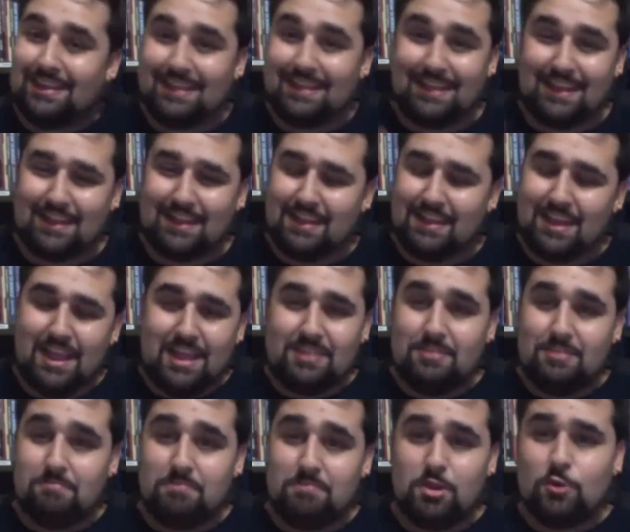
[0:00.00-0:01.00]
The
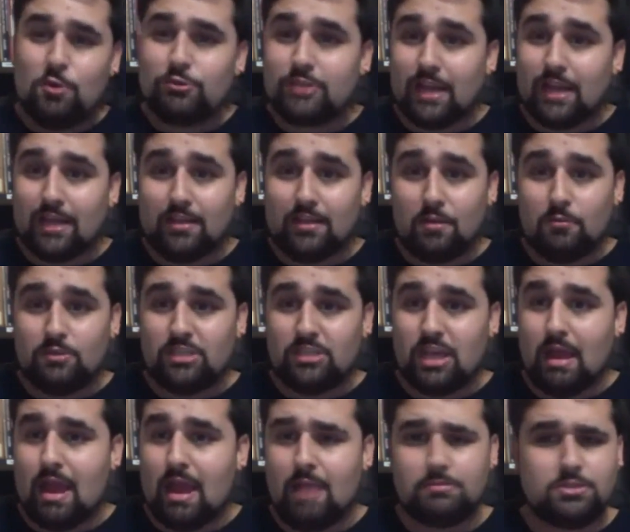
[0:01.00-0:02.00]
music I thought was
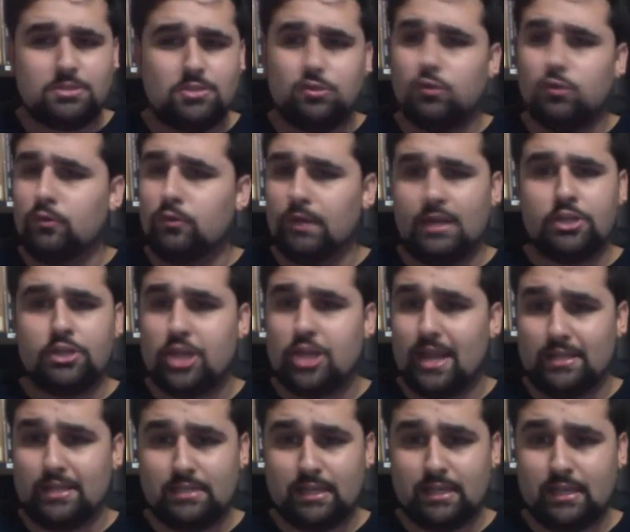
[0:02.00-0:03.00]
absolutely
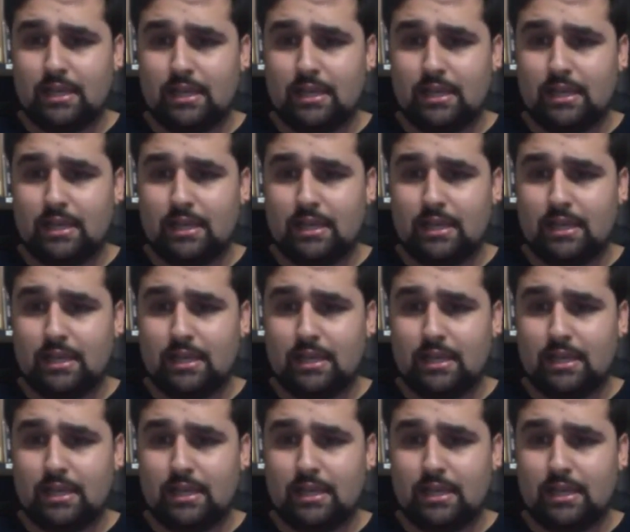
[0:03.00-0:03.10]
enchanting.